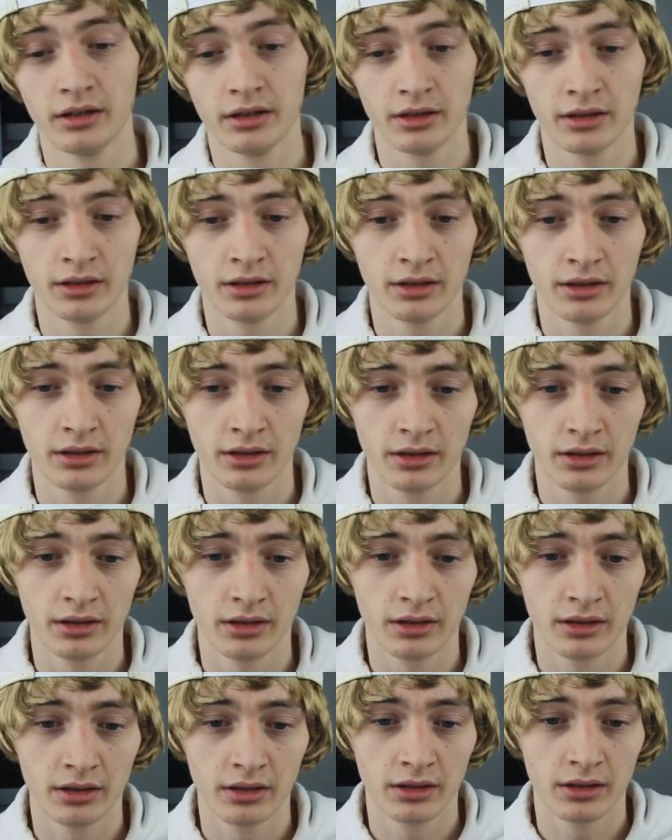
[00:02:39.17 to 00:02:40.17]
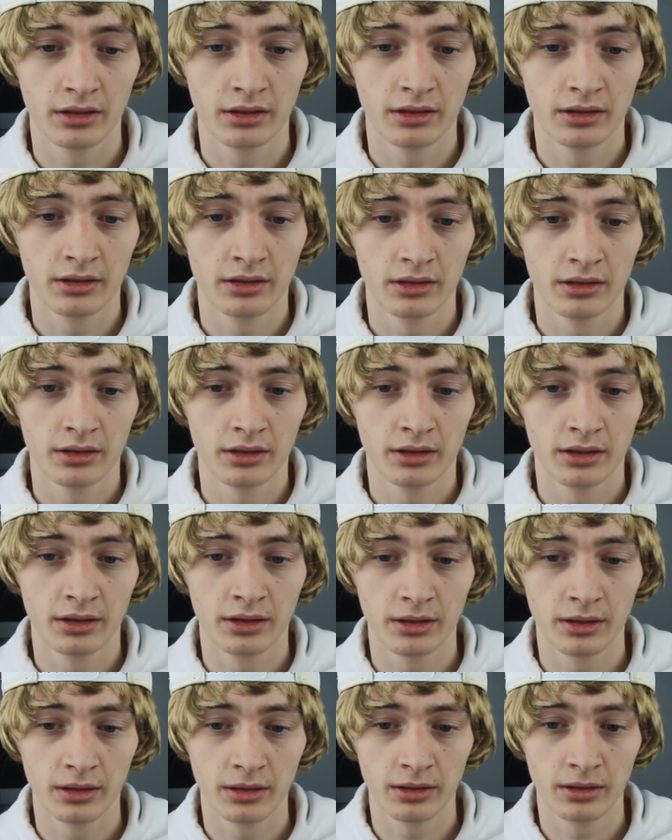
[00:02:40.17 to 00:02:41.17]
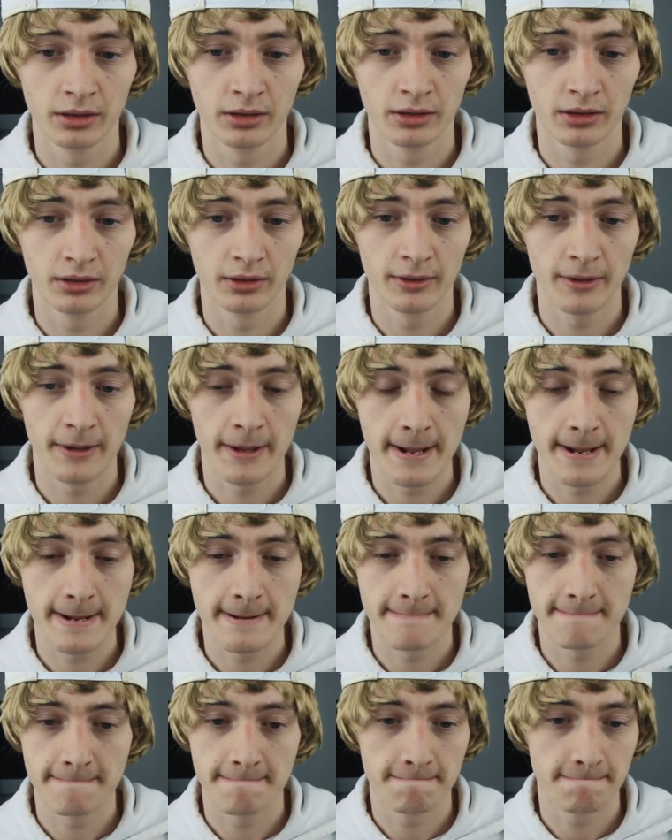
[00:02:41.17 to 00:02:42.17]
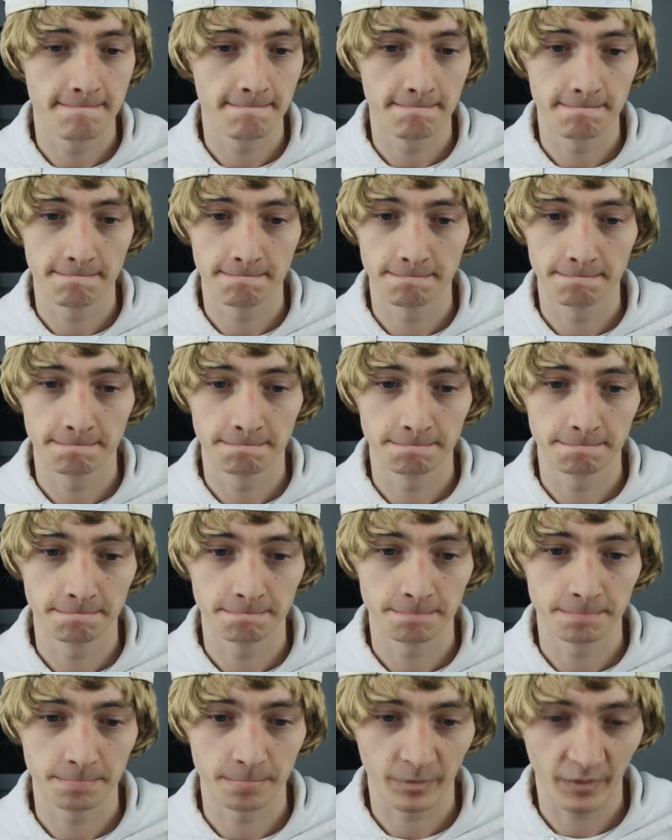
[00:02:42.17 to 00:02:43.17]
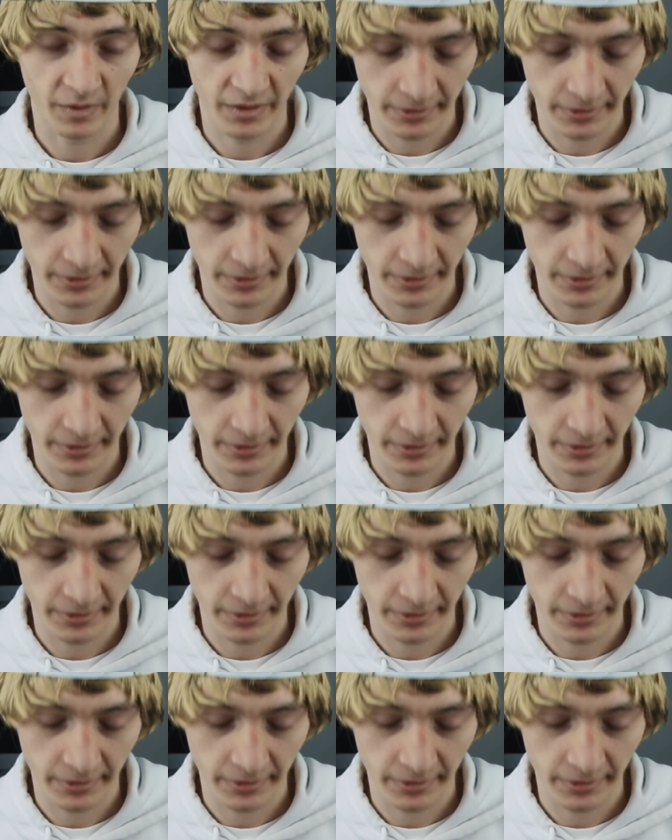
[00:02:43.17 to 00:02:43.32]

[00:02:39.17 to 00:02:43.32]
(silence)